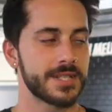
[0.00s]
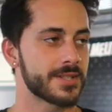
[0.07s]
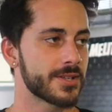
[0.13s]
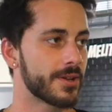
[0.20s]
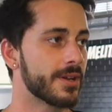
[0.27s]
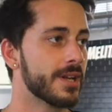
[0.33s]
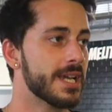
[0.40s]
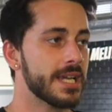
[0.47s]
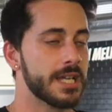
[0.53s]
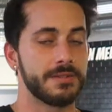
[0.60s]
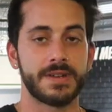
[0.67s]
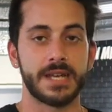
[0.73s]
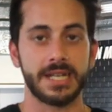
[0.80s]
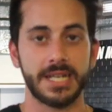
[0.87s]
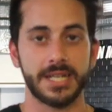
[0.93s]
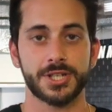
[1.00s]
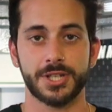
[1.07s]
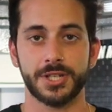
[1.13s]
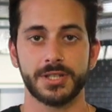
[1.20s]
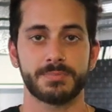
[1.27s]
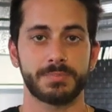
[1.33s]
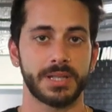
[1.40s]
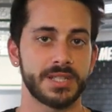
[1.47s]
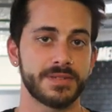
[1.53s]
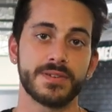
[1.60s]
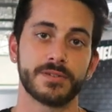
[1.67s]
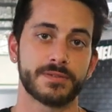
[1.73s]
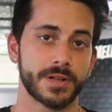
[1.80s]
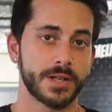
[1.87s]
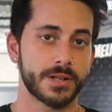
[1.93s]
So, if any issues, please
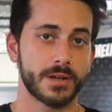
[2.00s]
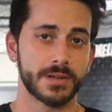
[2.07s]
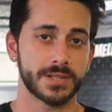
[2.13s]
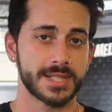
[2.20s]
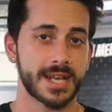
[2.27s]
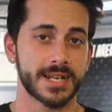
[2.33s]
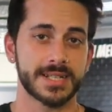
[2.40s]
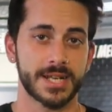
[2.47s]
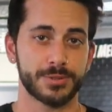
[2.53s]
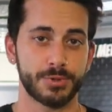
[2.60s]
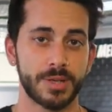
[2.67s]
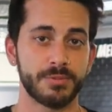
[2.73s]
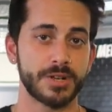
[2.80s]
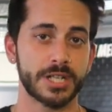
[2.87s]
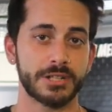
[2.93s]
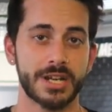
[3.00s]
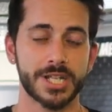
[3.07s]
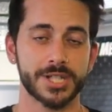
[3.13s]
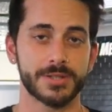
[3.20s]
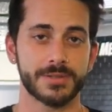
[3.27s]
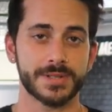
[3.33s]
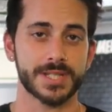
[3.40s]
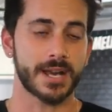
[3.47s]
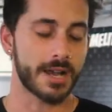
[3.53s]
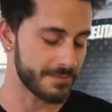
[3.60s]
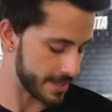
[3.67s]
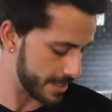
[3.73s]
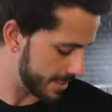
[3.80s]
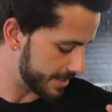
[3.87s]
feel free to contact our RAM Recreational staff.